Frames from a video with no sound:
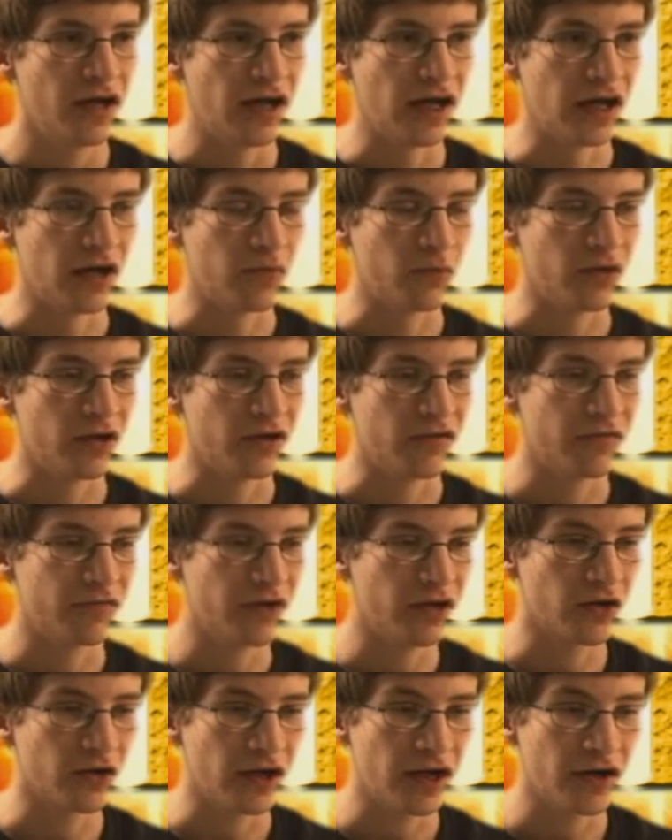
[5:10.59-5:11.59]
and we
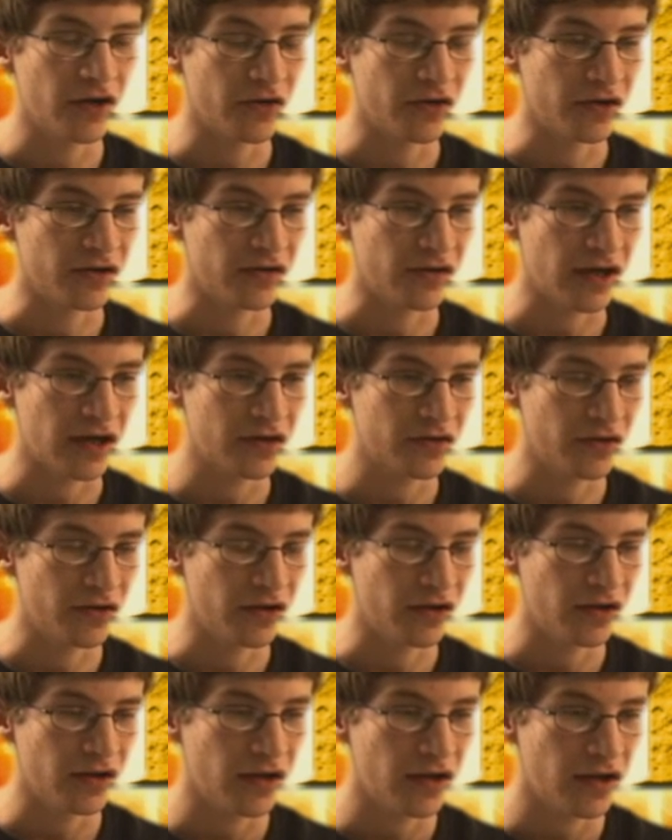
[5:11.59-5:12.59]
figured out
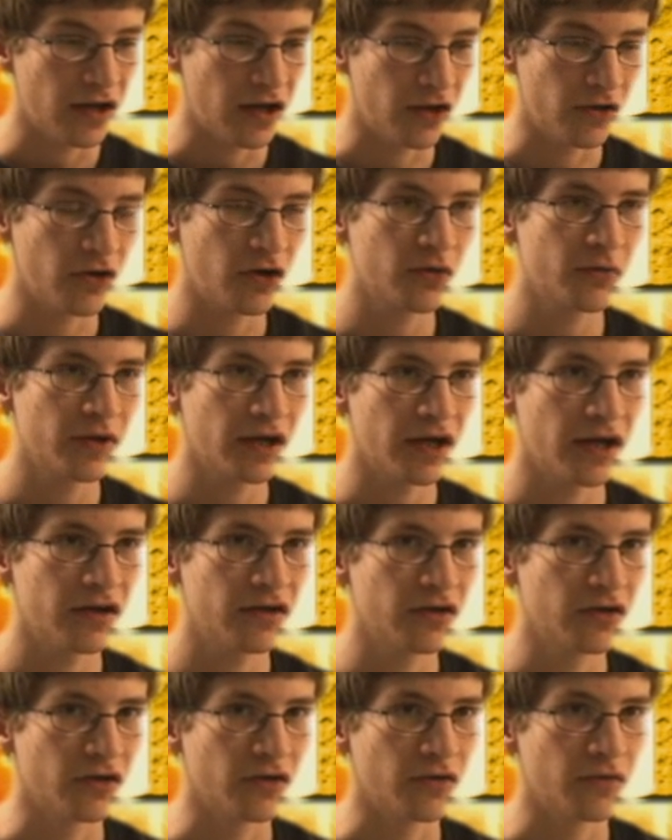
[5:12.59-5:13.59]
exactly how long we had
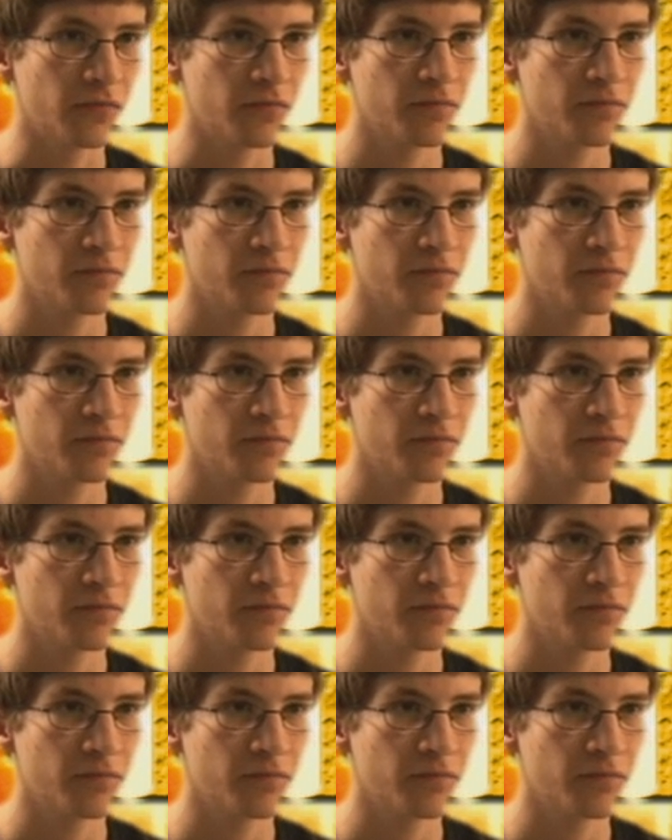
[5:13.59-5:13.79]
to go,